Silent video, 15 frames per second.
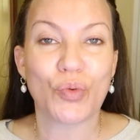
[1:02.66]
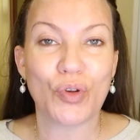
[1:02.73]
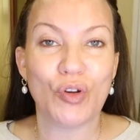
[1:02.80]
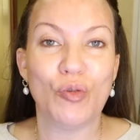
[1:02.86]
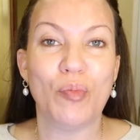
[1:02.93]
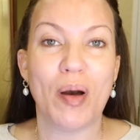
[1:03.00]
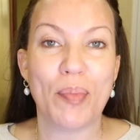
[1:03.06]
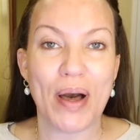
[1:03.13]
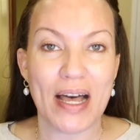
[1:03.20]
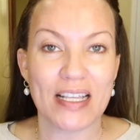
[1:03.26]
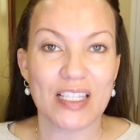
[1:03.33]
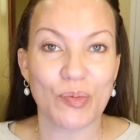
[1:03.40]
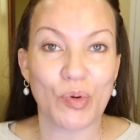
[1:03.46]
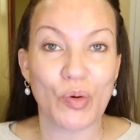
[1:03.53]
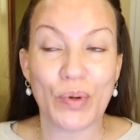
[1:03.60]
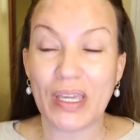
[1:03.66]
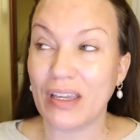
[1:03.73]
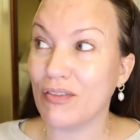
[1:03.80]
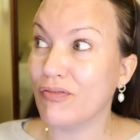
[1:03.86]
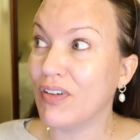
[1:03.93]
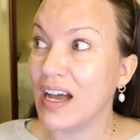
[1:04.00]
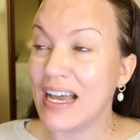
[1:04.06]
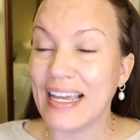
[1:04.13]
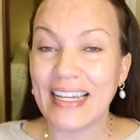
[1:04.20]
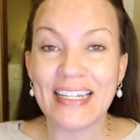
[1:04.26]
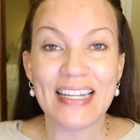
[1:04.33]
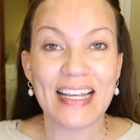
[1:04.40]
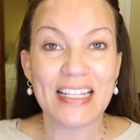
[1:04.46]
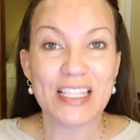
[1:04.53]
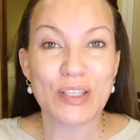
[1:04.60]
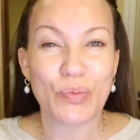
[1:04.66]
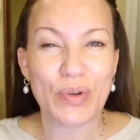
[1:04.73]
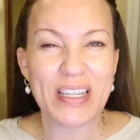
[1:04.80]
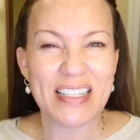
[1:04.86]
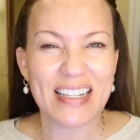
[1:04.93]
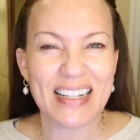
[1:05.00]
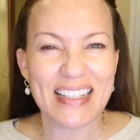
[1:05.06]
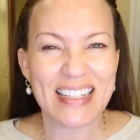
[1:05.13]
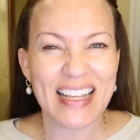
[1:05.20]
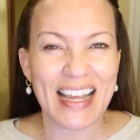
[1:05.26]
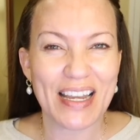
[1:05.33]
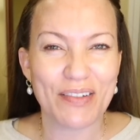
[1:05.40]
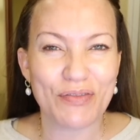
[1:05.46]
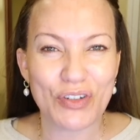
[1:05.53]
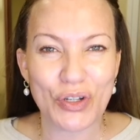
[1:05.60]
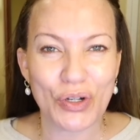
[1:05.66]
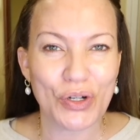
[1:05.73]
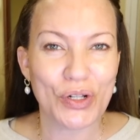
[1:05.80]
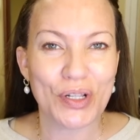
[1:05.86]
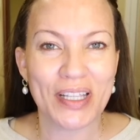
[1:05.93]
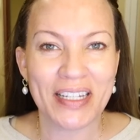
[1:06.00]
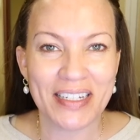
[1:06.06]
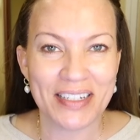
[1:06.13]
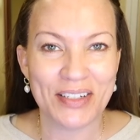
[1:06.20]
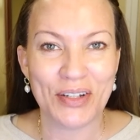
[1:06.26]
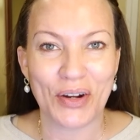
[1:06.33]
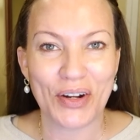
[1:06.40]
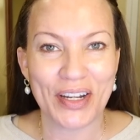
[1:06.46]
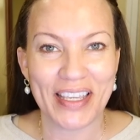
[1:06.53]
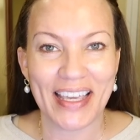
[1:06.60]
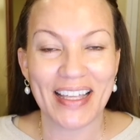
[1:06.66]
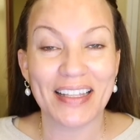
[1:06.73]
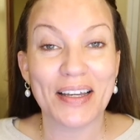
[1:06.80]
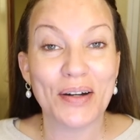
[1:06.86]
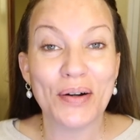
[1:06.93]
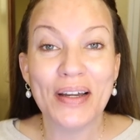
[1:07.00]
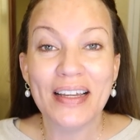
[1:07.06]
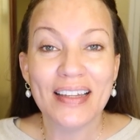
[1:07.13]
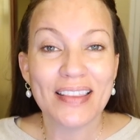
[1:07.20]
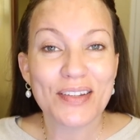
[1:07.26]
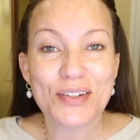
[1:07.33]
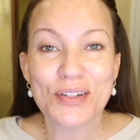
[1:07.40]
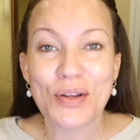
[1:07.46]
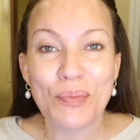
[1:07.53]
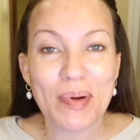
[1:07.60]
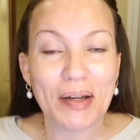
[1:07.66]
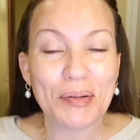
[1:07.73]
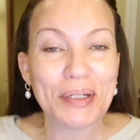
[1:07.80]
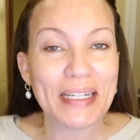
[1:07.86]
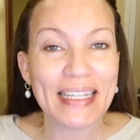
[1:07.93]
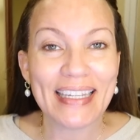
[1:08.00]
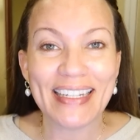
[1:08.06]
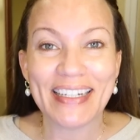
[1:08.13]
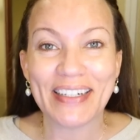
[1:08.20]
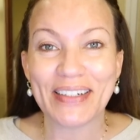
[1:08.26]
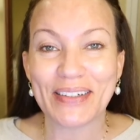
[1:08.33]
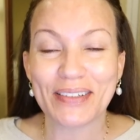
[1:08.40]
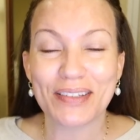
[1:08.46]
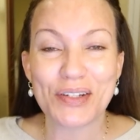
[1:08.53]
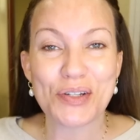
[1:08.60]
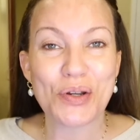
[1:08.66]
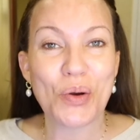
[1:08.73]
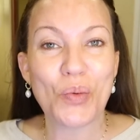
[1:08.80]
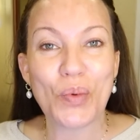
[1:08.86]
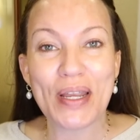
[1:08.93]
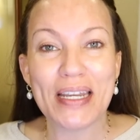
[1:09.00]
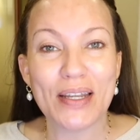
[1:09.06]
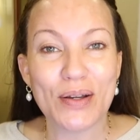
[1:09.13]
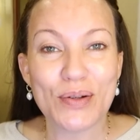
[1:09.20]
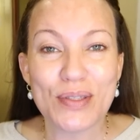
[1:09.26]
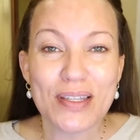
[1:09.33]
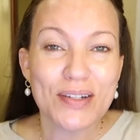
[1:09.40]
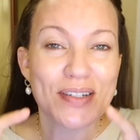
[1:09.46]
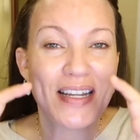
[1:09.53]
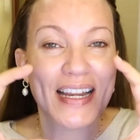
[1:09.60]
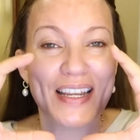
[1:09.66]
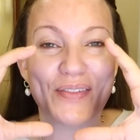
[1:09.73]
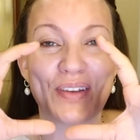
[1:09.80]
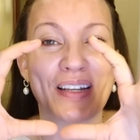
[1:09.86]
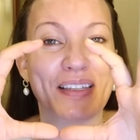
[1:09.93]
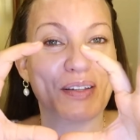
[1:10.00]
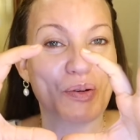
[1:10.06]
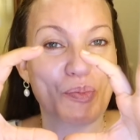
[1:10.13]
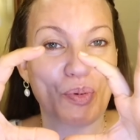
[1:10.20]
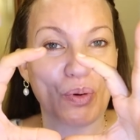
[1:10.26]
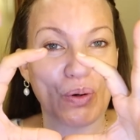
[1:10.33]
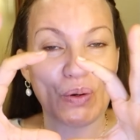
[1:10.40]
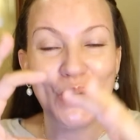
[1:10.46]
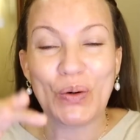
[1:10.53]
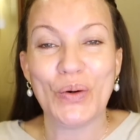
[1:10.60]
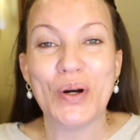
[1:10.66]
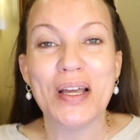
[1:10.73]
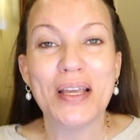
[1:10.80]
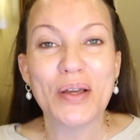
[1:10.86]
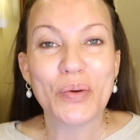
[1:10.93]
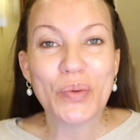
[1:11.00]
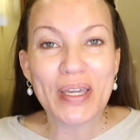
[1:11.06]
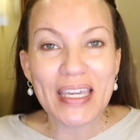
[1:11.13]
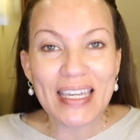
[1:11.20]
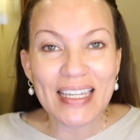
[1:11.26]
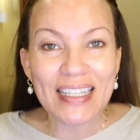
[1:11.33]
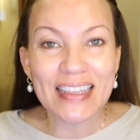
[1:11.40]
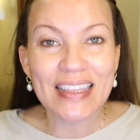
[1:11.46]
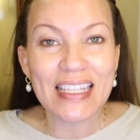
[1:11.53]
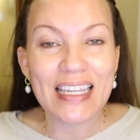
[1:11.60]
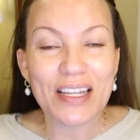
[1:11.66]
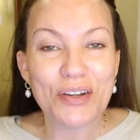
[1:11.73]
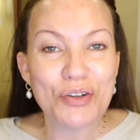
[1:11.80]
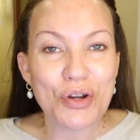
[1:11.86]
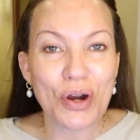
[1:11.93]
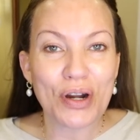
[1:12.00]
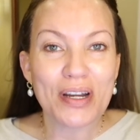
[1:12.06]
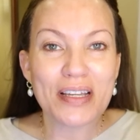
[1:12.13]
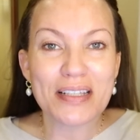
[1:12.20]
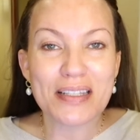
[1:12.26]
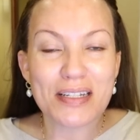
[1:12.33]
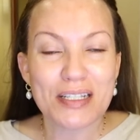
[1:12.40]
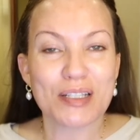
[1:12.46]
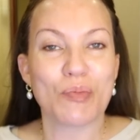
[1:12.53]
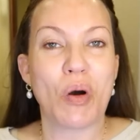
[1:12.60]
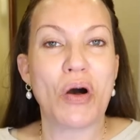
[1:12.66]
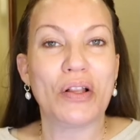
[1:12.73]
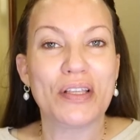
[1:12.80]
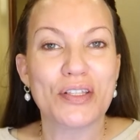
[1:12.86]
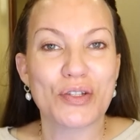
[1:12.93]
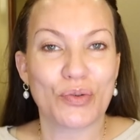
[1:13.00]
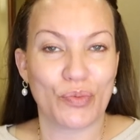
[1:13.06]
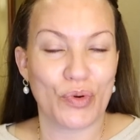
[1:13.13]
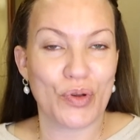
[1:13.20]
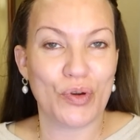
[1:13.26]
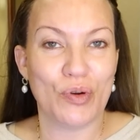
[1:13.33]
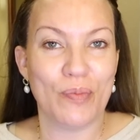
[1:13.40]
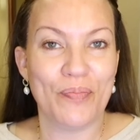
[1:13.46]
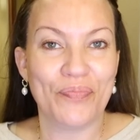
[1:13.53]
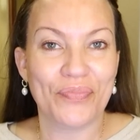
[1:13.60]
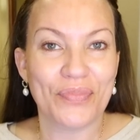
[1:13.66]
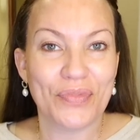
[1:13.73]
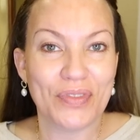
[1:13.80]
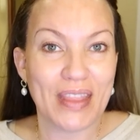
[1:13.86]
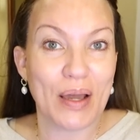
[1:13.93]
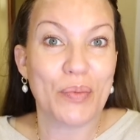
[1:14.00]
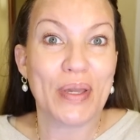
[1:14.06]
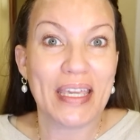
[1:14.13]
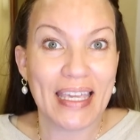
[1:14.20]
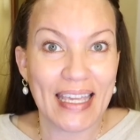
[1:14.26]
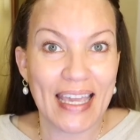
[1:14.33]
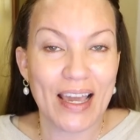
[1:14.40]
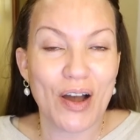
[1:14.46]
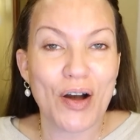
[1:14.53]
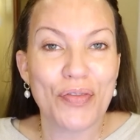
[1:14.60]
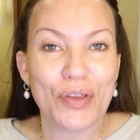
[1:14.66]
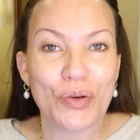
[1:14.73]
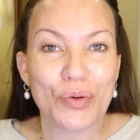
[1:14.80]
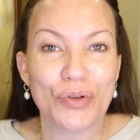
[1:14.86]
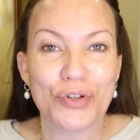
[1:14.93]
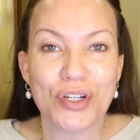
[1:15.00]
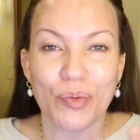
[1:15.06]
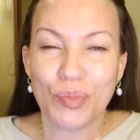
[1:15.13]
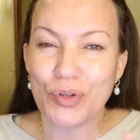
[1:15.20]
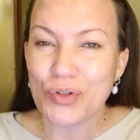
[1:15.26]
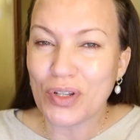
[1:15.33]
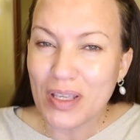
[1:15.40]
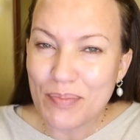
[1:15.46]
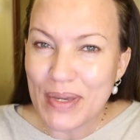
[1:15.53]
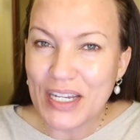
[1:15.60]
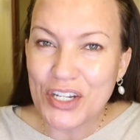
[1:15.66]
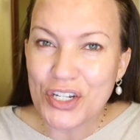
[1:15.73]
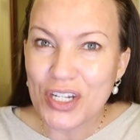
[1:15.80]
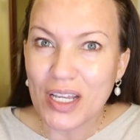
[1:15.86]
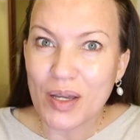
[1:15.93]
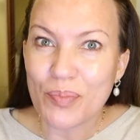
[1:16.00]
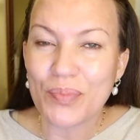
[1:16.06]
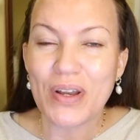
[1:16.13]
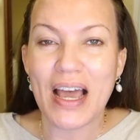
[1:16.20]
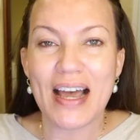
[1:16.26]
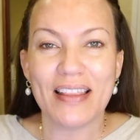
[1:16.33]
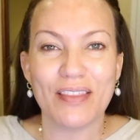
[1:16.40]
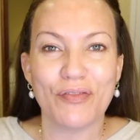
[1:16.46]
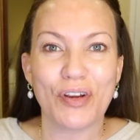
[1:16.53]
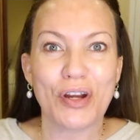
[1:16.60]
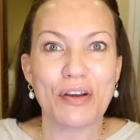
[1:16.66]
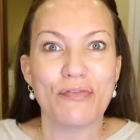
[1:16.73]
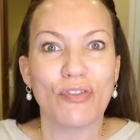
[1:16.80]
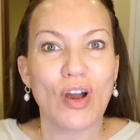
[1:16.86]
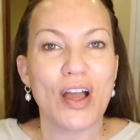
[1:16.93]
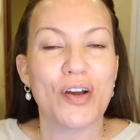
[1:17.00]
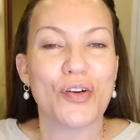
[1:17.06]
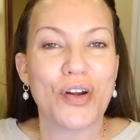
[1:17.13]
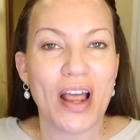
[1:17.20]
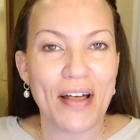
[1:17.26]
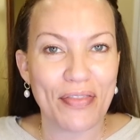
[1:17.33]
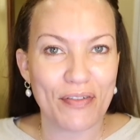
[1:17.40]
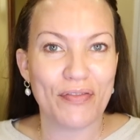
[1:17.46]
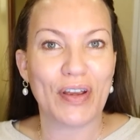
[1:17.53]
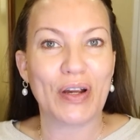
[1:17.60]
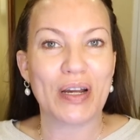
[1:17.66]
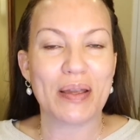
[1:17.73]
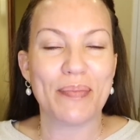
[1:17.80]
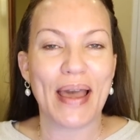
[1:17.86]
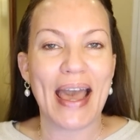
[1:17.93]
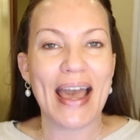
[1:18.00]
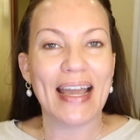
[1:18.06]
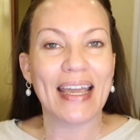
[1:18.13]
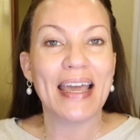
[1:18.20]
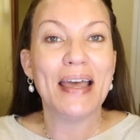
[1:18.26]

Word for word: room possible we can find, hence the reason it's kind of dull and dark yellow. There's no balcony here, there's no windows, there's not even a little porthole. We get the darkest, smallest room that we can get on the cruise ship, usually midship, not the very front or not the very back.